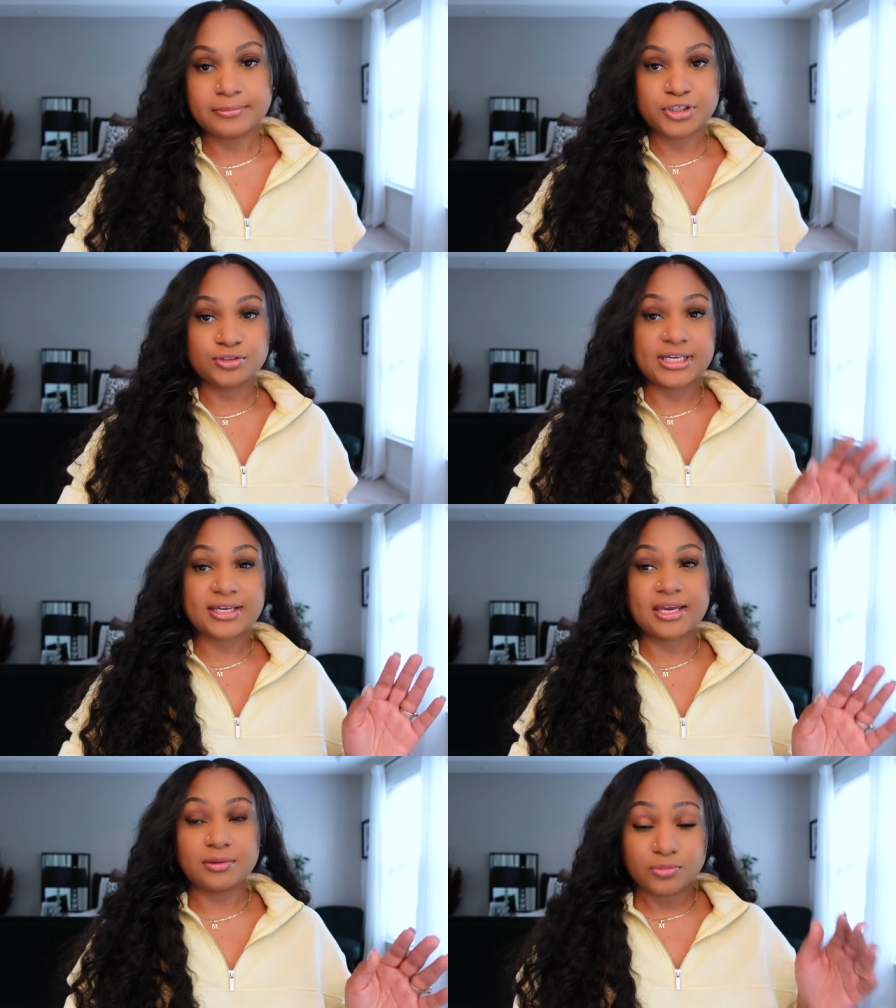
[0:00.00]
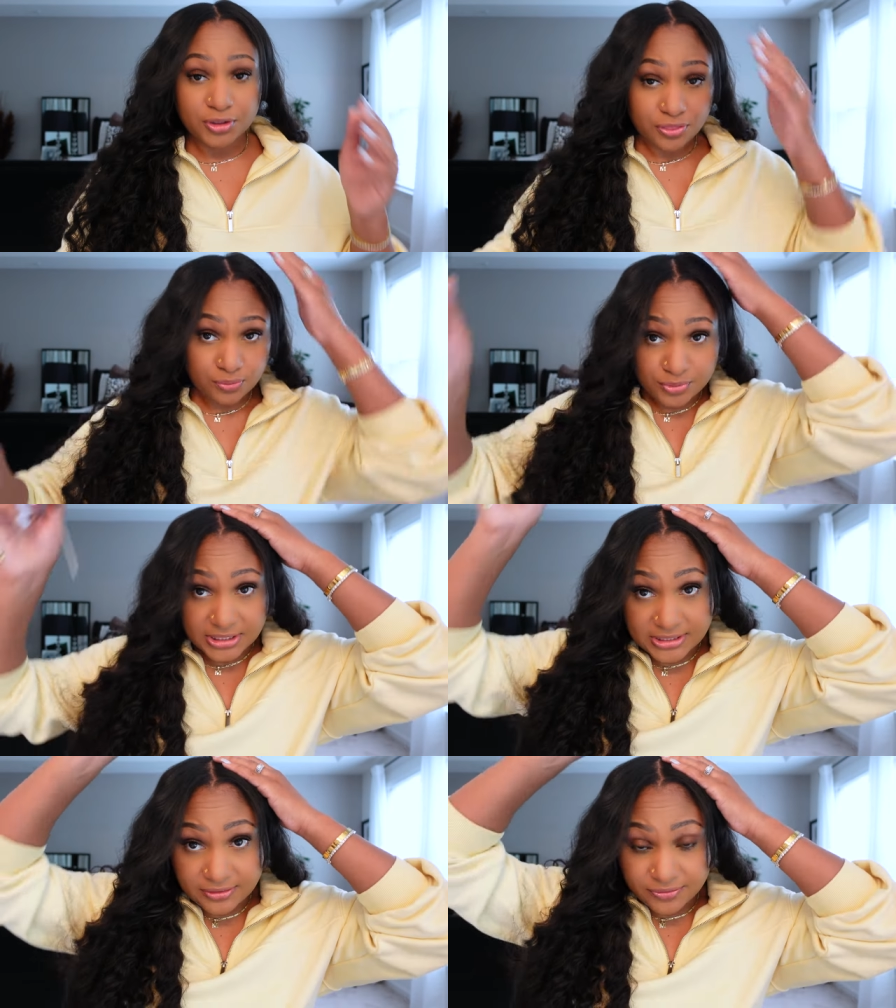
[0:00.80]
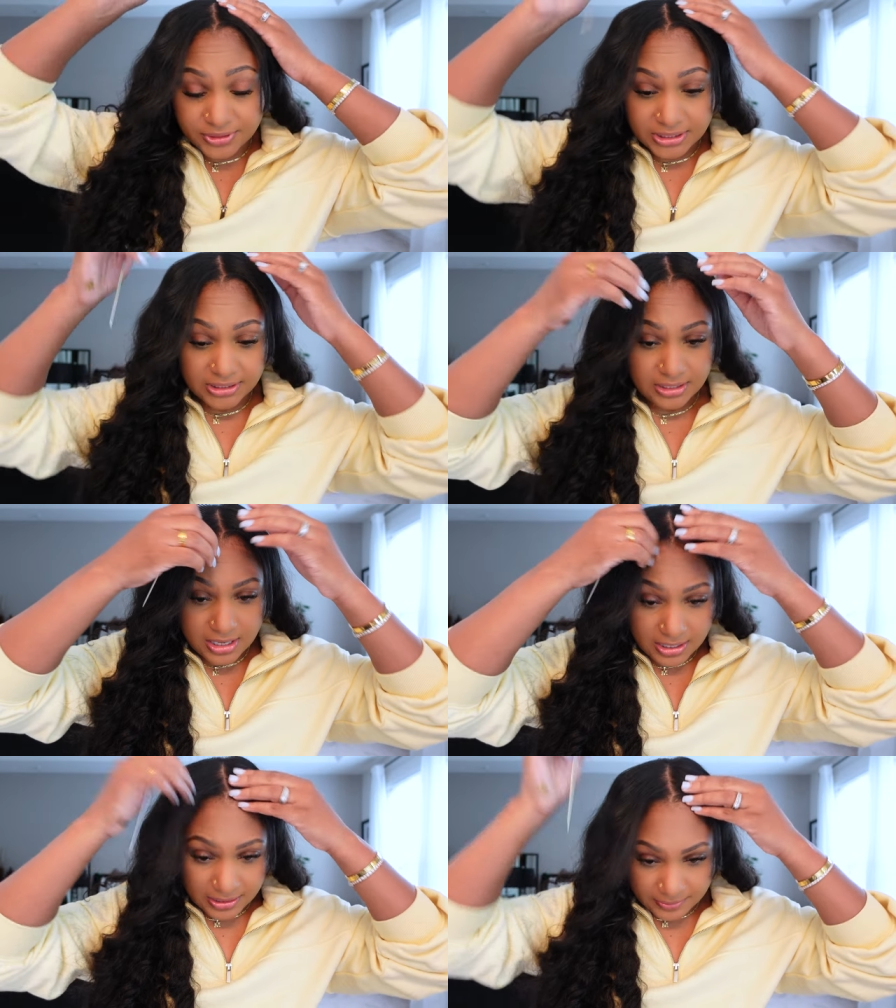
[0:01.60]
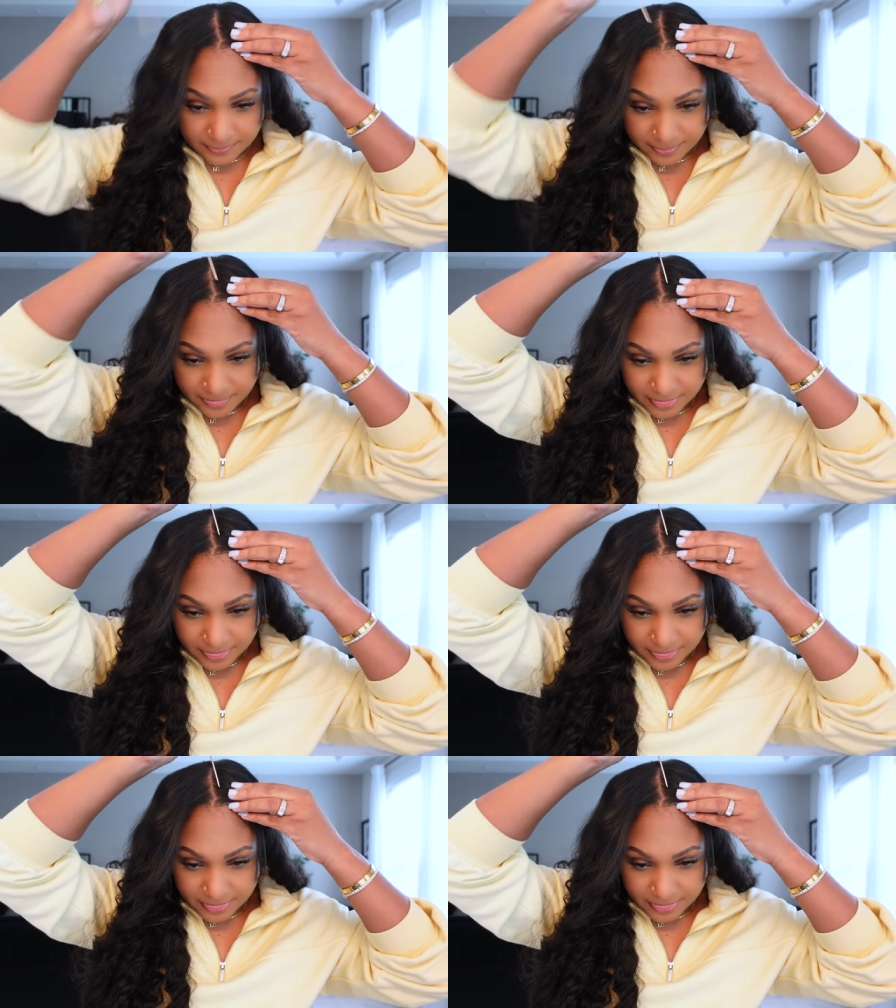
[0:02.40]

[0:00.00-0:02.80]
it came with three different, um,